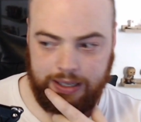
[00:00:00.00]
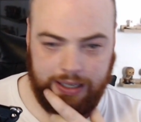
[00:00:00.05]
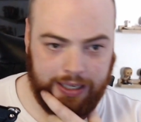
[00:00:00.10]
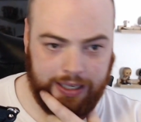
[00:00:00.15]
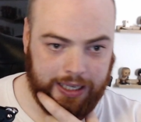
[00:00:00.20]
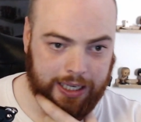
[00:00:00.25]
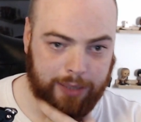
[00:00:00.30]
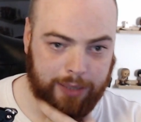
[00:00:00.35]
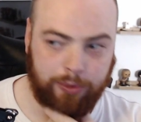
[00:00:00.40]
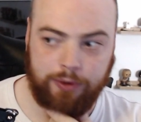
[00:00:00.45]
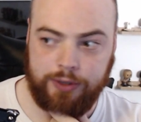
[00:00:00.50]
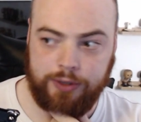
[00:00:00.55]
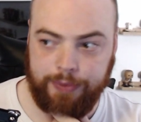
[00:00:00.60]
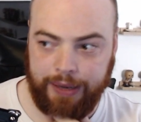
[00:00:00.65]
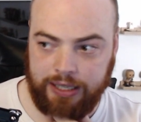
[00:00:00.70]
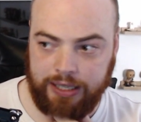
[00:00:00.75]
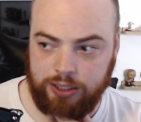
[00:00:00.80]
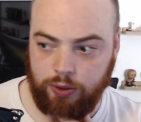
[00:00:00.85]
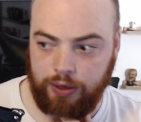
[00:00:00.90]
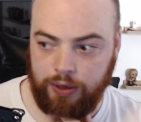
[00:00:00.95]
he removes the
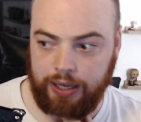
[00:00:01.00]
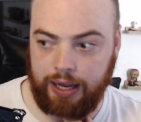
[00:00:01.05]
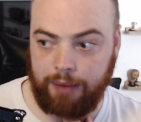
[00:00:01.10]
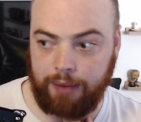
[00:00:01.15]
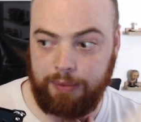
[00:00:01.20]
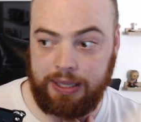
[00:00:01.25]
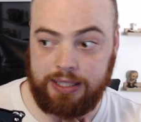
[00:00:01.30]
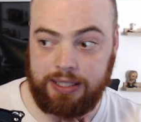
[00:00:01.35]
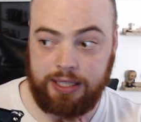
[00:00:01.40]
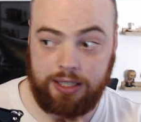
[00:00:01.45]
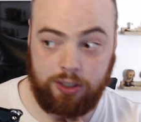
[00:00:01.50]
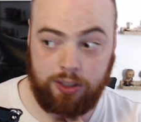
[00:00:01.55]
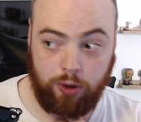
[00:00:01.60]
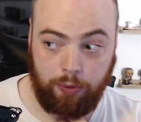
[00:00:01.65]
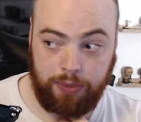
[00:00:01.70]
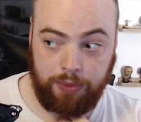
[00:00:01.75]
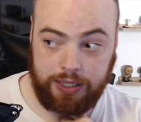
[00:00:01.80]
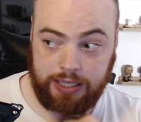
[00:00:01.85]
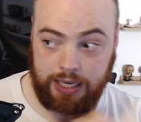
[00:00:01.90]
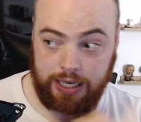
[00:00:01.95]
Mind Stone, and that means that the
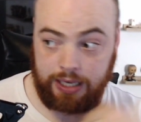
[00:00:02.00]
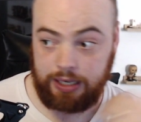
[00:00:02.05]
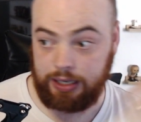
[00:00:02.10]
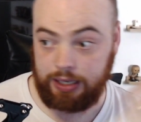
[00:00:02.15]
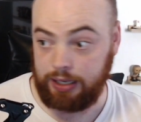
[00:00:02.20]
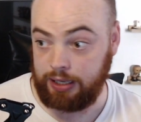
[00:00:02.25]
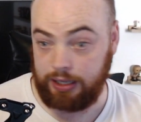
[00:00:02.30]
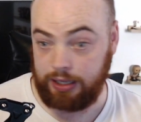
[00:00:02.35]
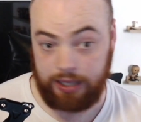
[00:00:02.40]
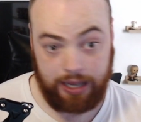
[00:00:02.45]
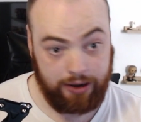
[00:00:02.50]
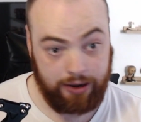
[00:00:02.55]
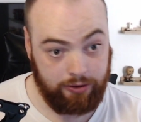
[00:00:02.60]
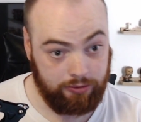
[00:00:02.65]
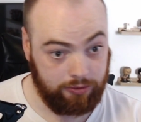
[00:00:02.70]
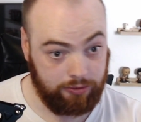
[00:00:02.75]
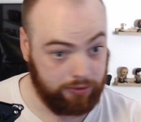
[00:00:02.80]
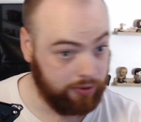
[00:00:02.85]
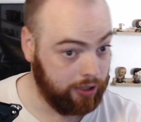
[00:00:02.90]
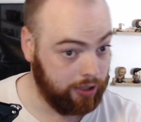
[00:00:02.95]
zombies can
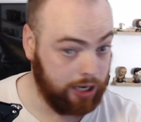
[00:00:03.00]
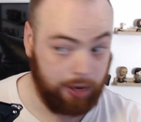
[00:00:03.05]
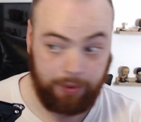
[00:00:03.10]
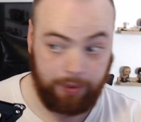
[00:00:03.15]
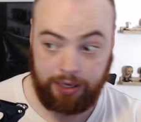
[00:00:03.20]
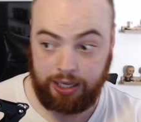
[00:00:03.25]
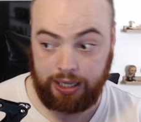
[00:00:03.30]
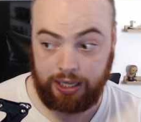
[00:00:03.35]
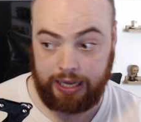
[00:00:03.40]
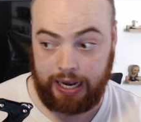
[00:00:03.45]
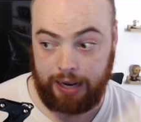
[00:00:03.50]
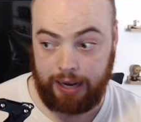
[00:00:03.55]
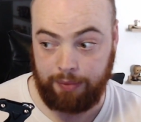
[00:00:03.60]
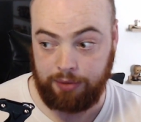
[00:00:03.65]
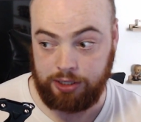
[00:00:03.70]
then come into the camp.